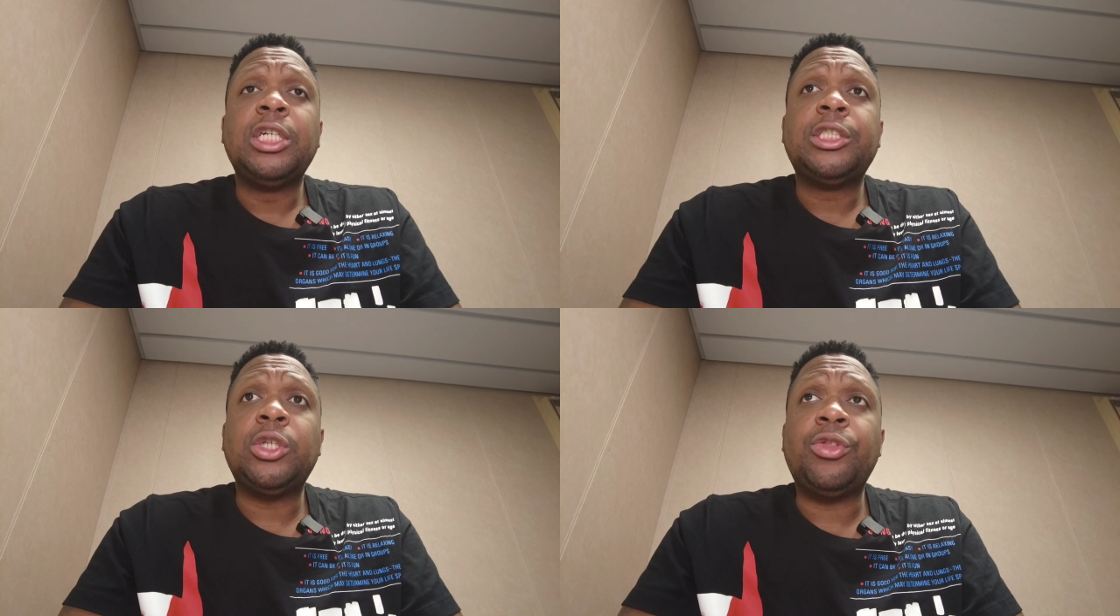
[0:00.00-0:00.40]

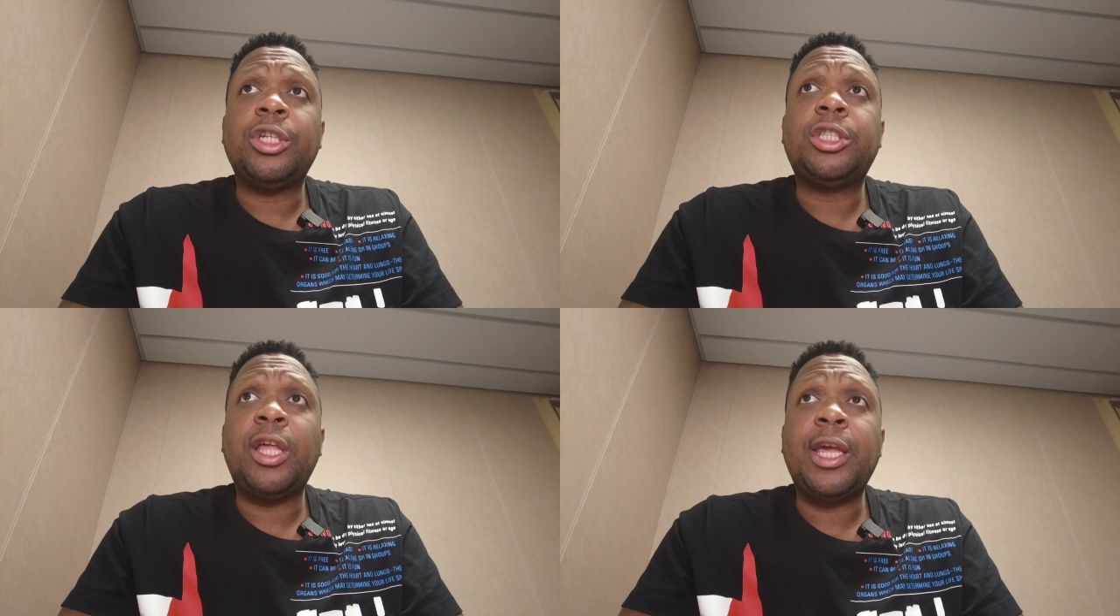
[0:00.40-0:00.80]
So the
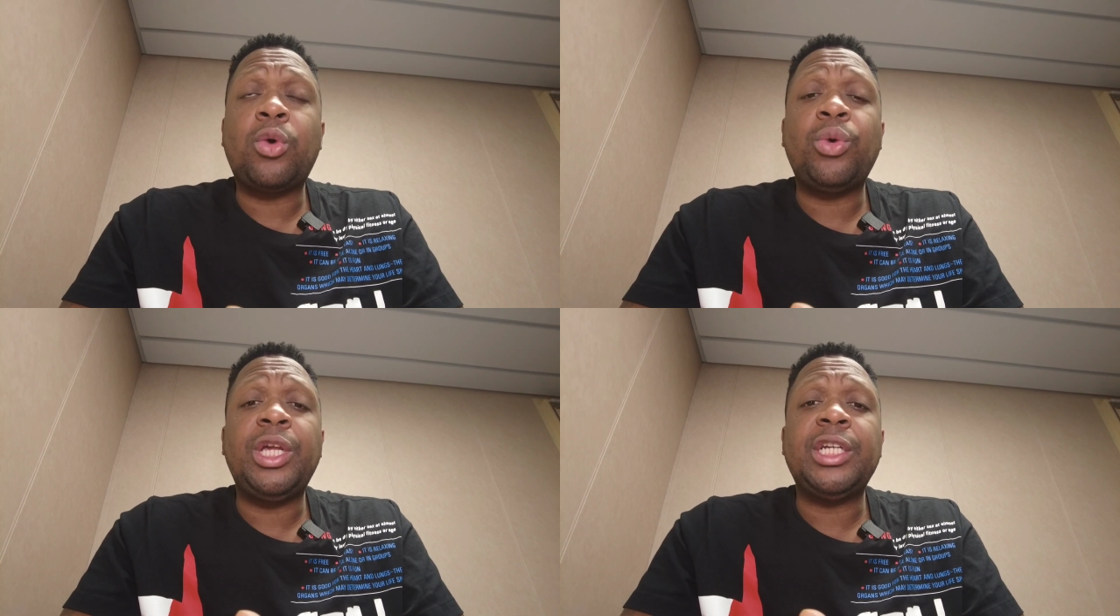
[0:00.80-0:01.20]
Slay
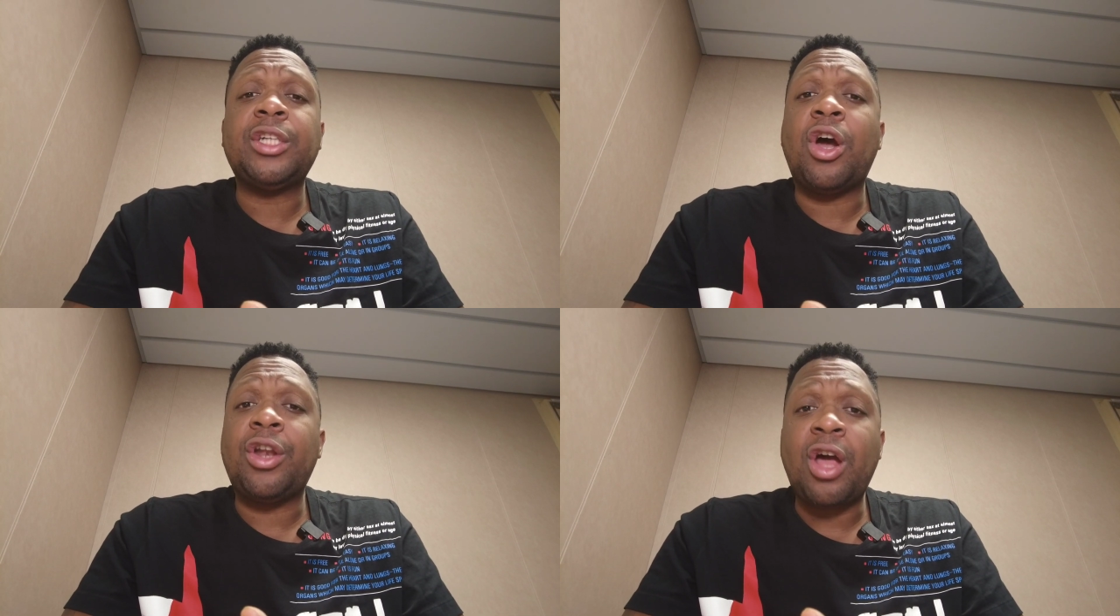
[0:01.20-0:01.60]
Queens
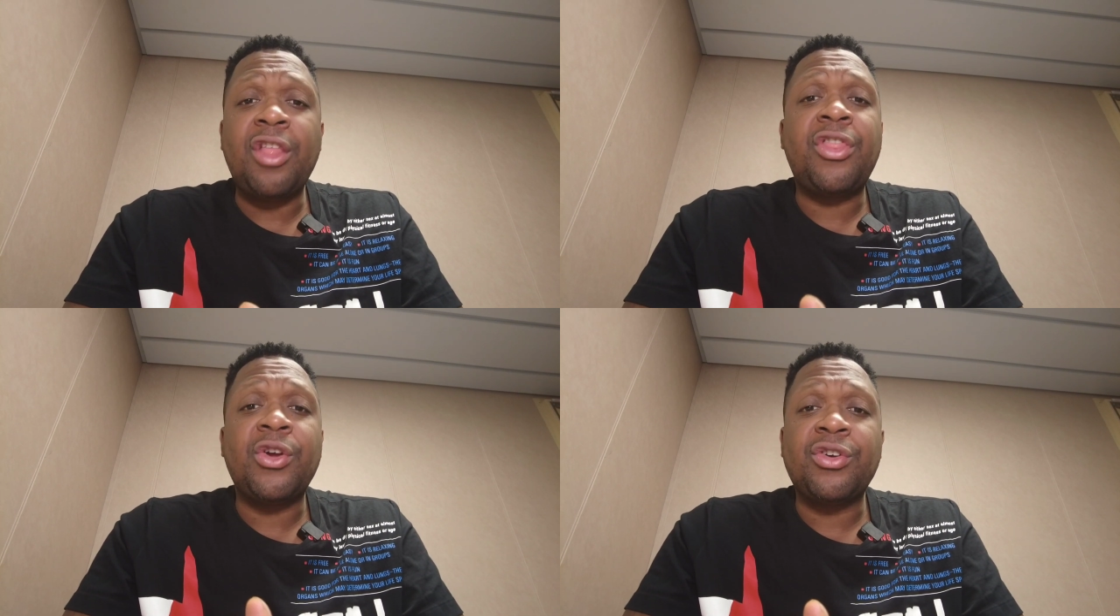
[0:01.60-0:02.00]
are
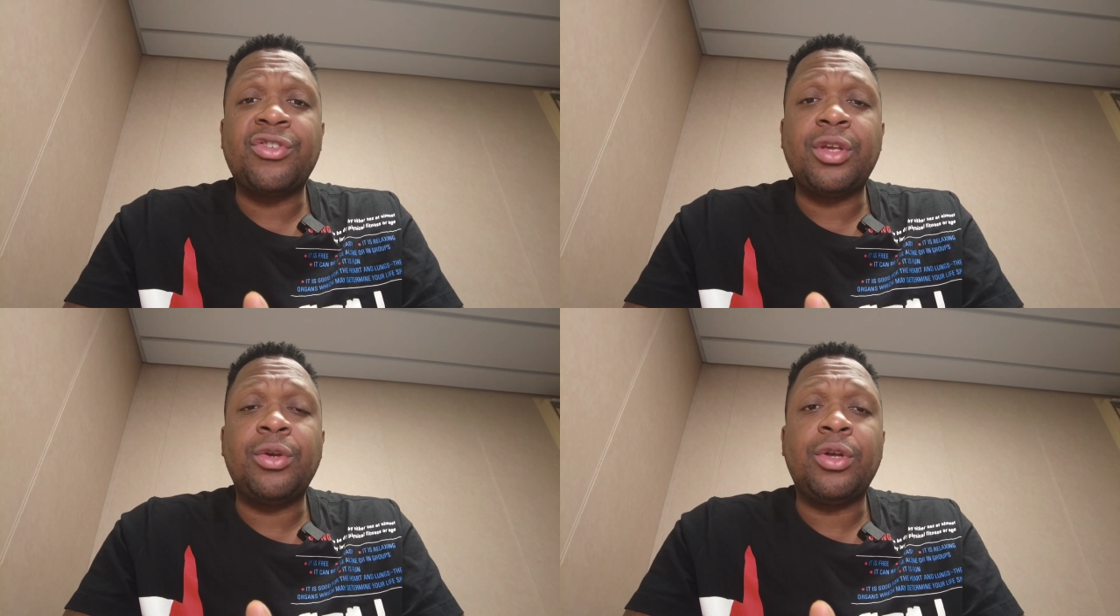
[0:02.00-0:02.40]
not
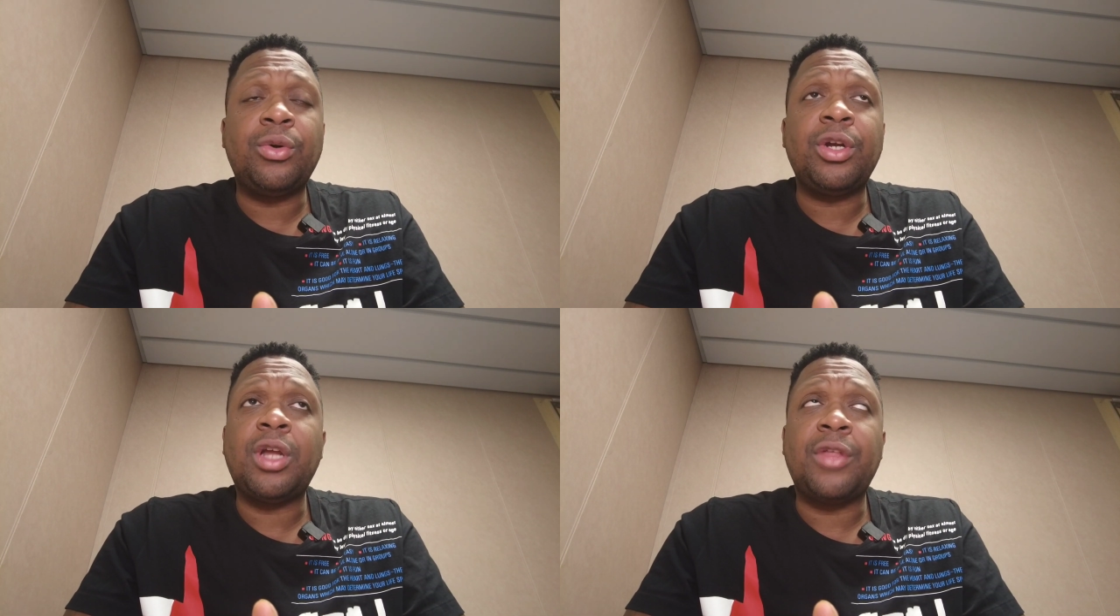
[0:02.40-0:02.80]
thirsty, you
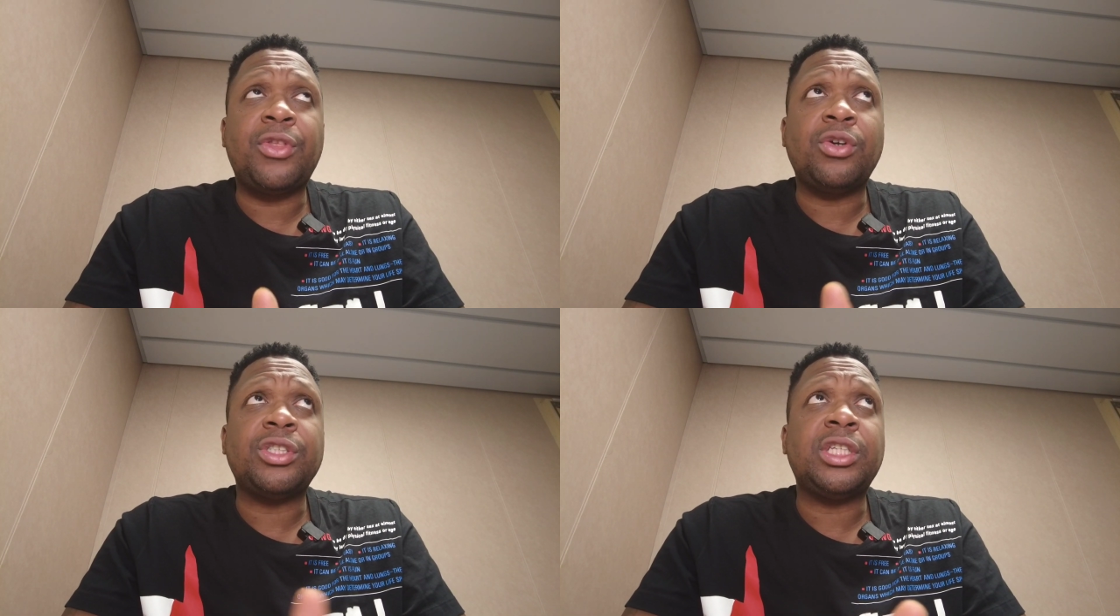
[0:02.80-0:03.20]
know, they're not
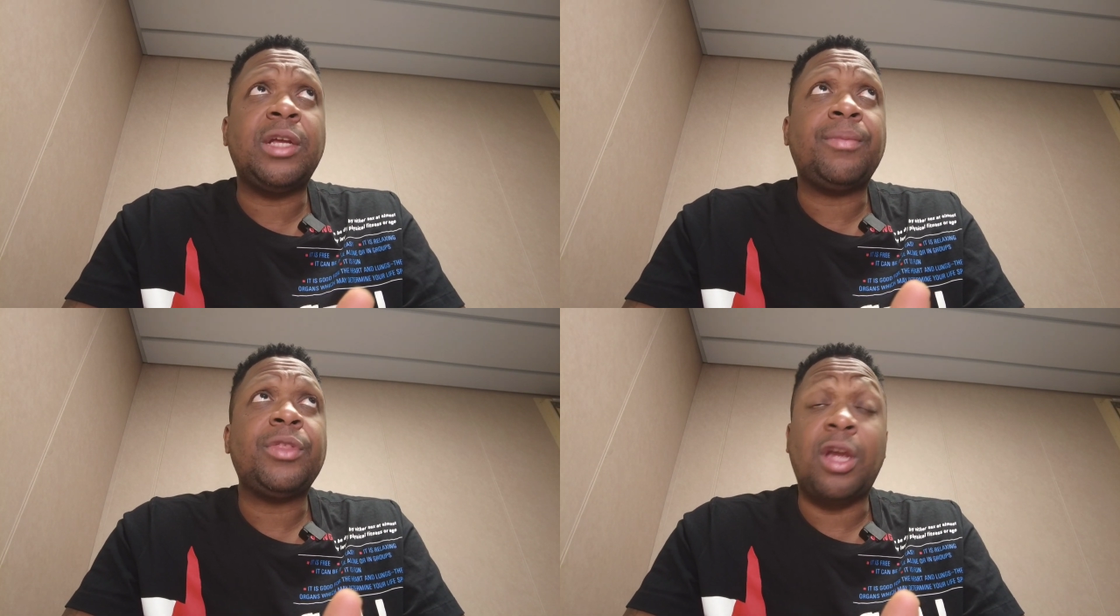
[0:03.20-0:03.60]

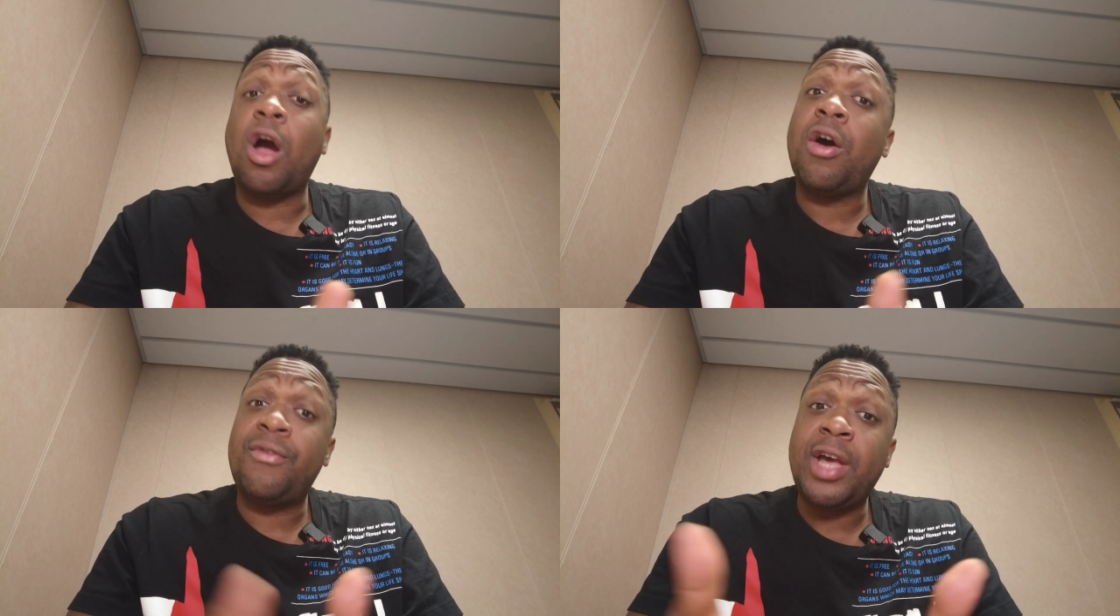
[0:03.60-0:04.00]
thirsty. They
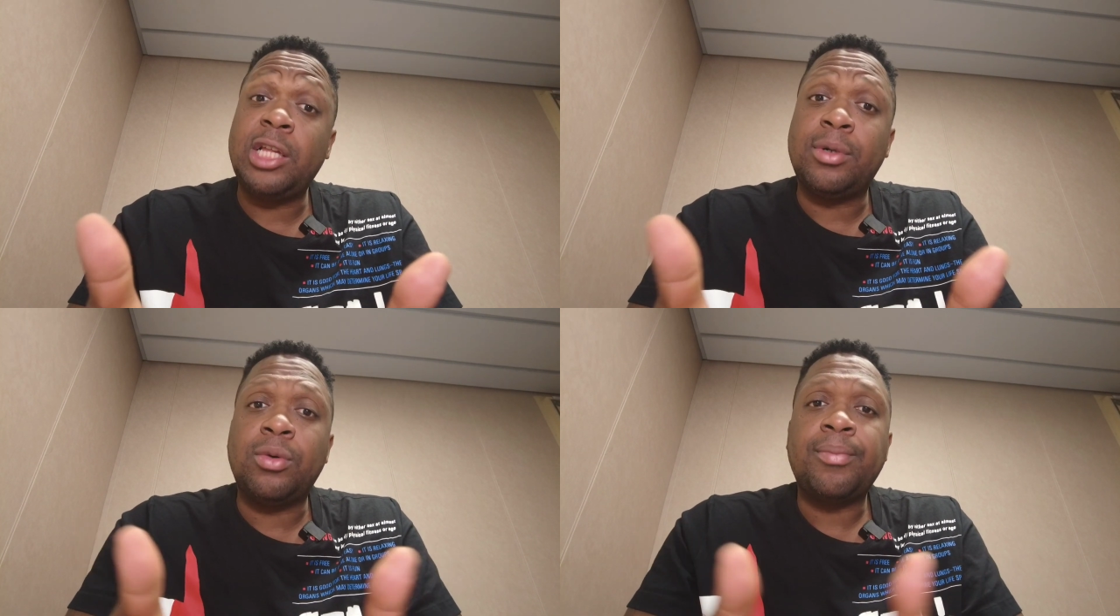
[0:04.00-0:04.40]
are
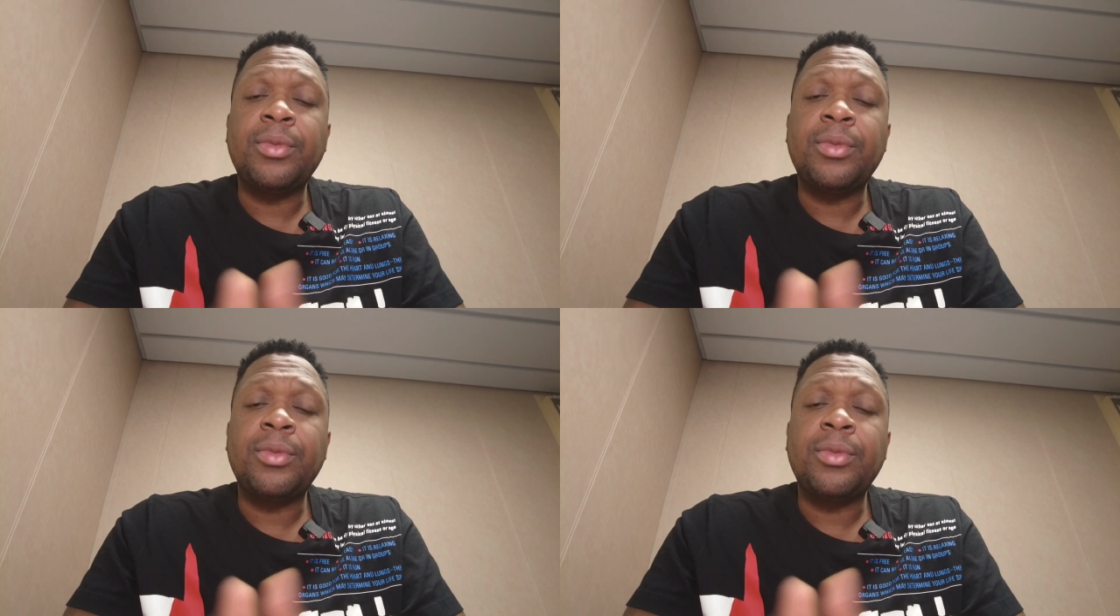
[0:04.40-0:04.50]
available,